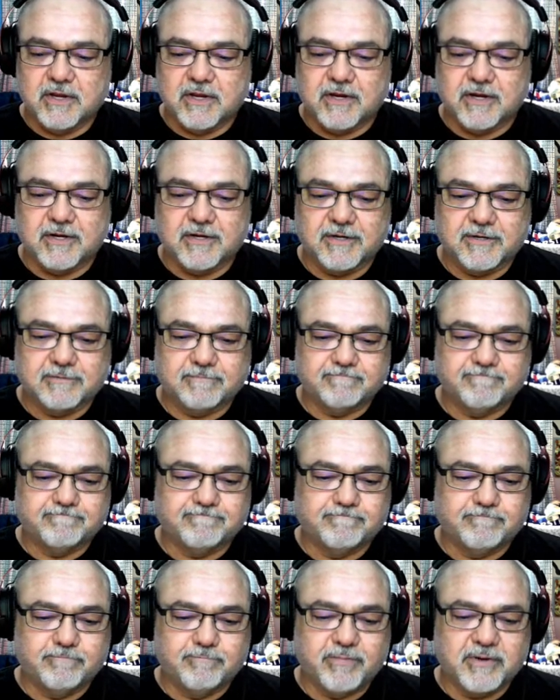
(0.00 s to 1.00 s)

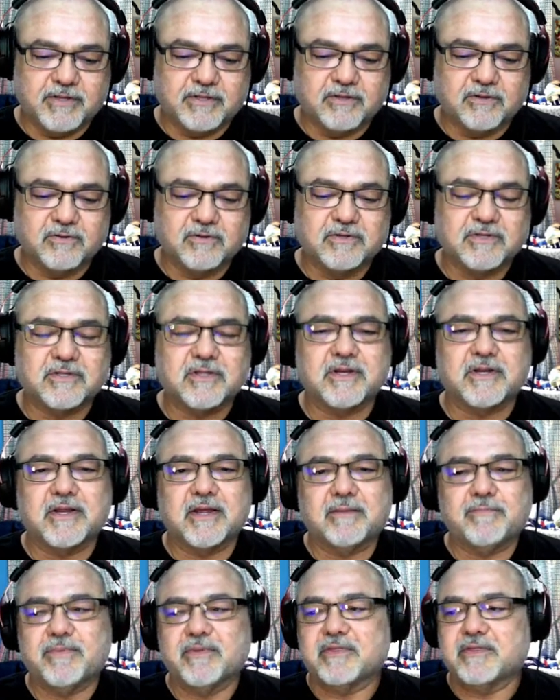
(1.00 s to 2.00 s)
But those are the
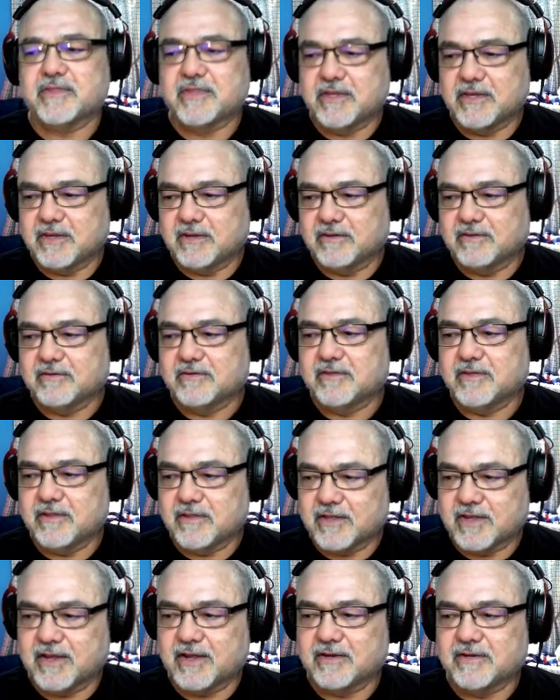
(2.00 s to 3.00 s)
type of things
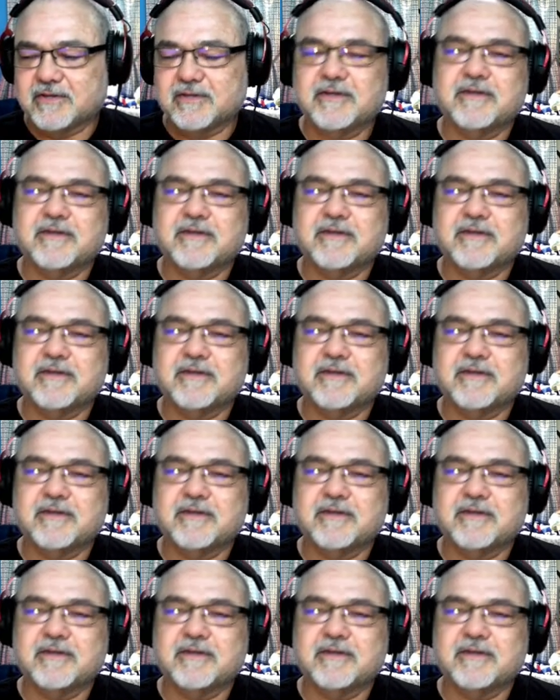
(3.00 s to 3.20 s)
that